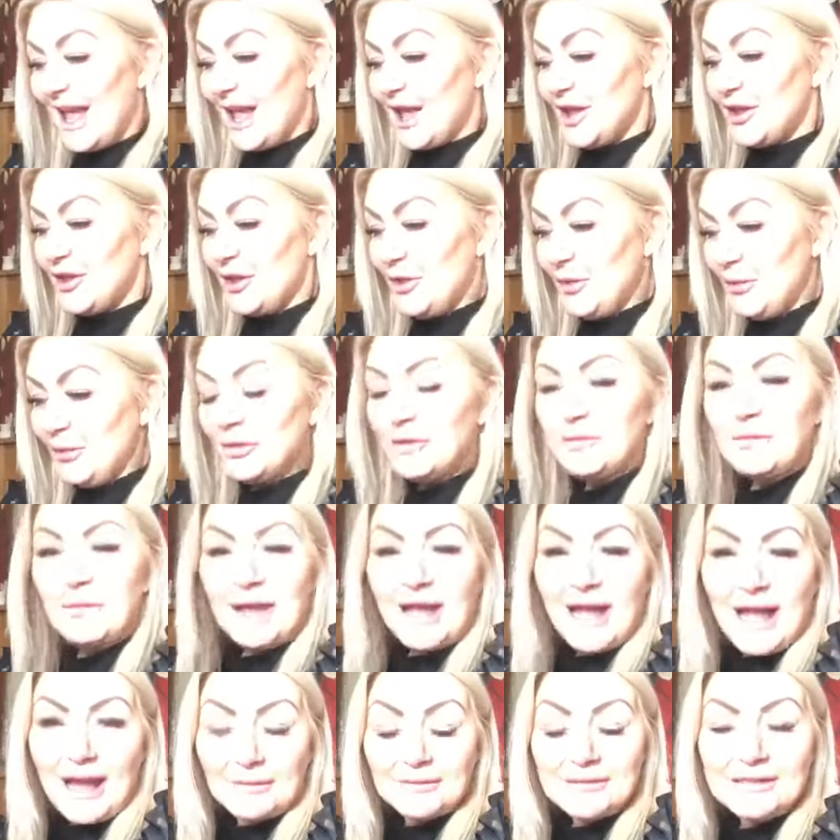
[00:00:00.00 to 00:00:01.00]
You would
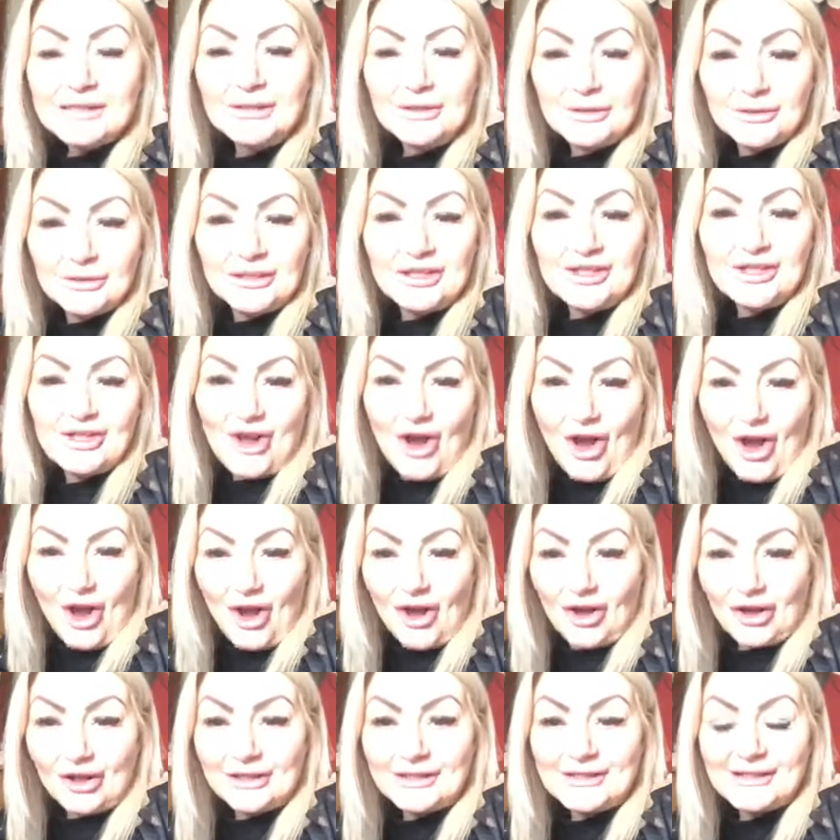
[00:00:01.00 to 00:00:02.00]
be absolutely
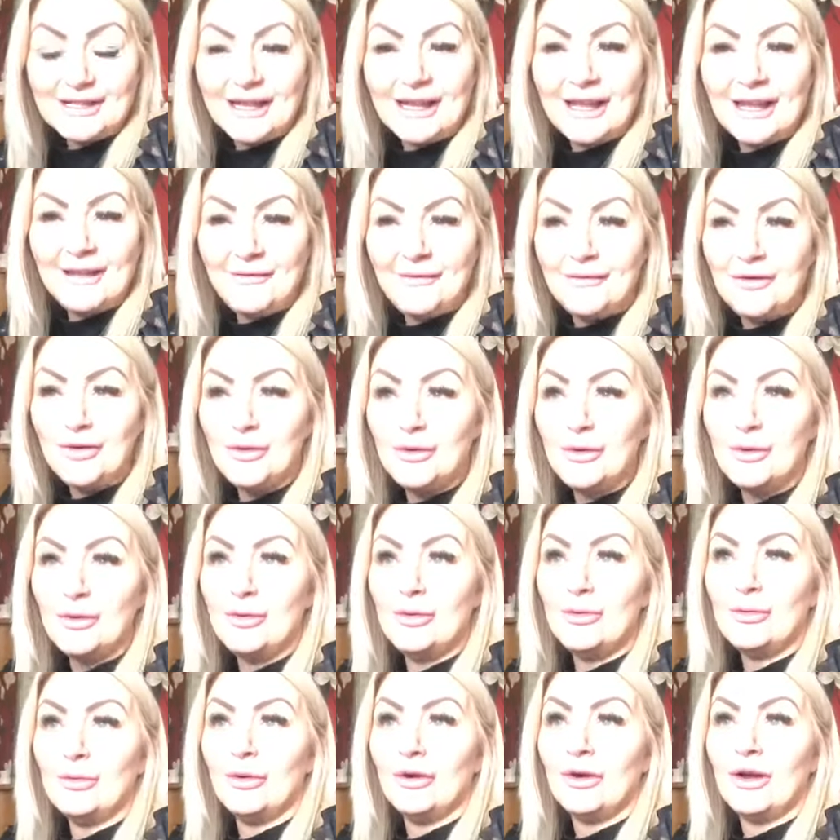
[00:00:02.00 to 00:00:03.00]
shocked if
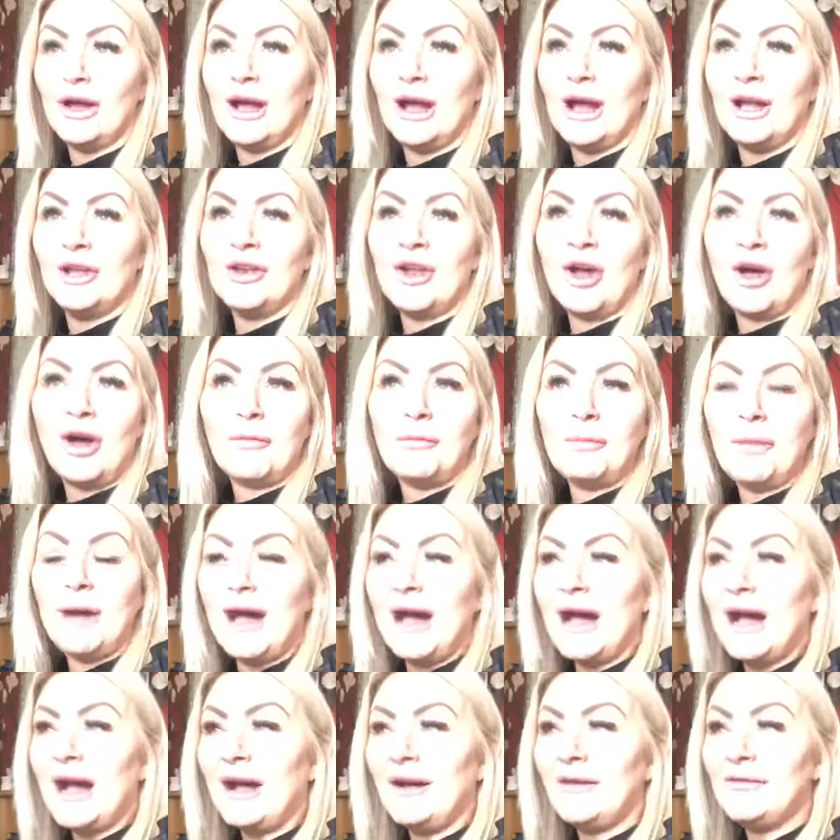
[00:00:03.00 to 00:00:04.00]
you are not
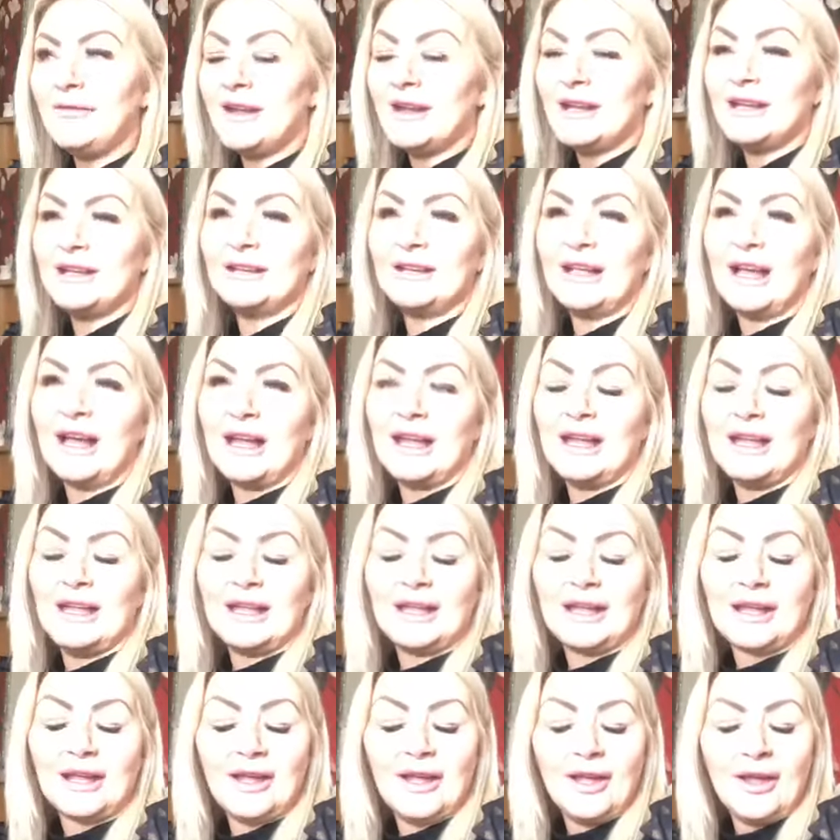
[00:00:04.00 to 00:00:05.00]
part of any
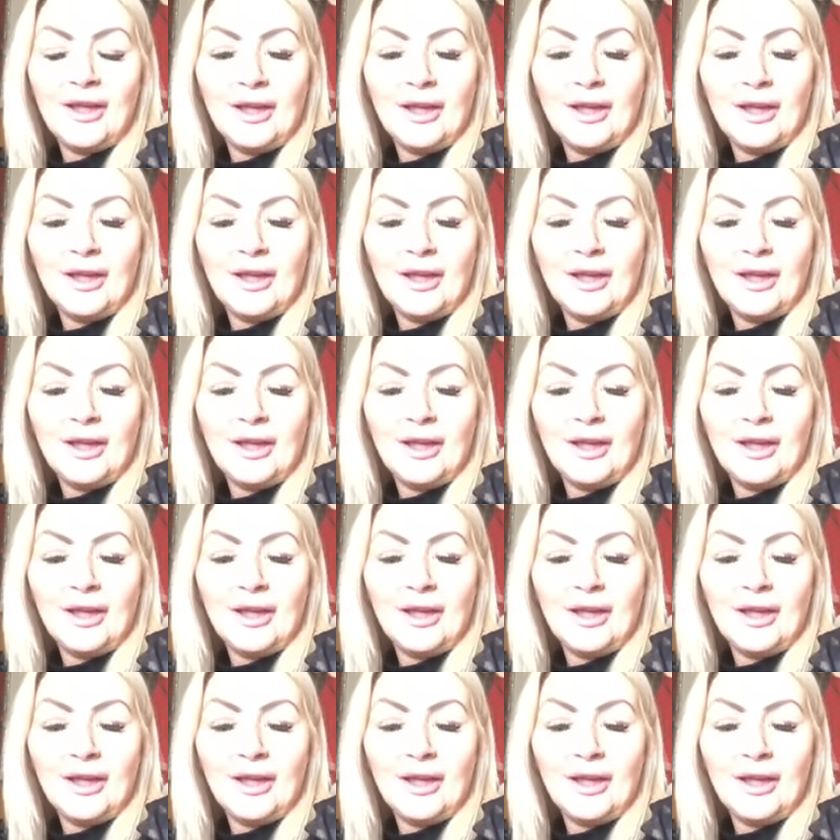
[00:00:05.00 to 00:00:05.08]
like